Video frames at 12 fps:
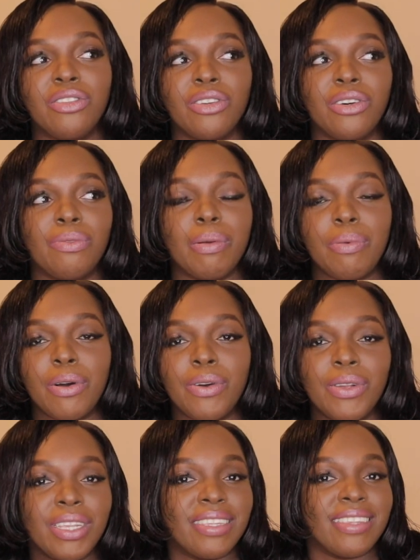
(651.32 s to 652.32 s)
So people
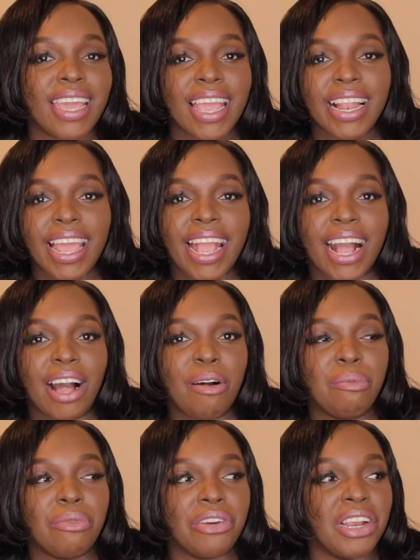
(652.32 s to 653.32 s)
will say like,
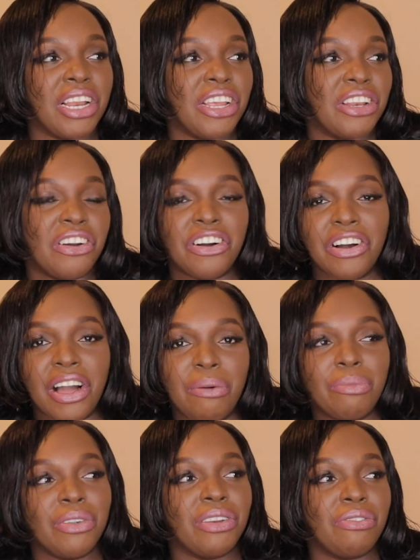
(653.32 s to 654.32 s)
I'm um, really no,
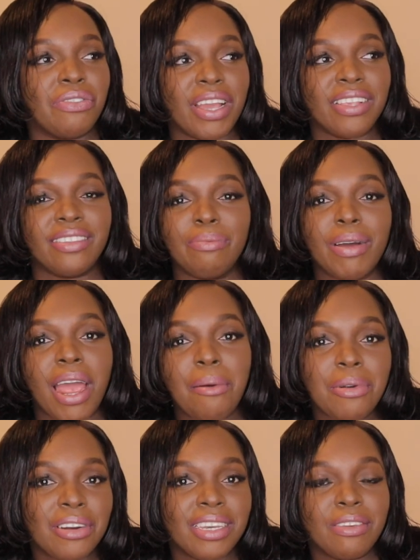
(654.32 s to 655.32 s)
I'm defensive, but
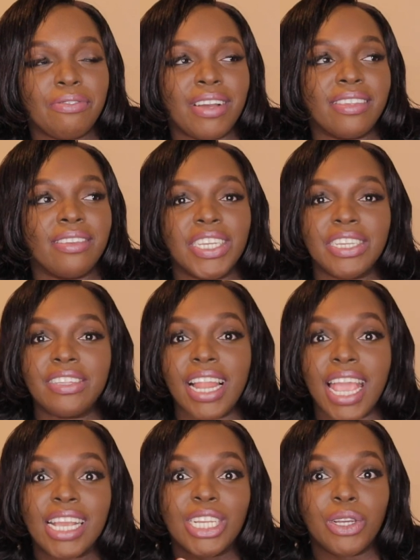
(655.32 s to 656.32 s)
I'm not defensive. I just
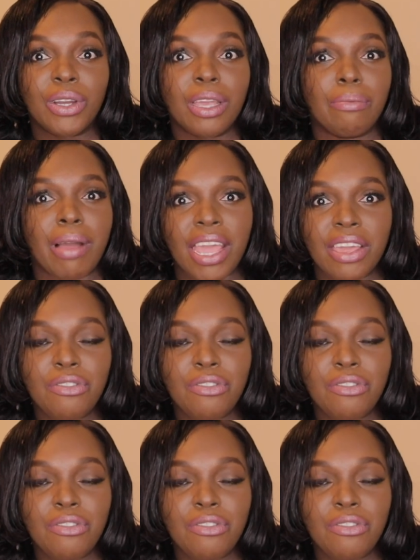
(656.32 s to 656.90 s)
like talking back.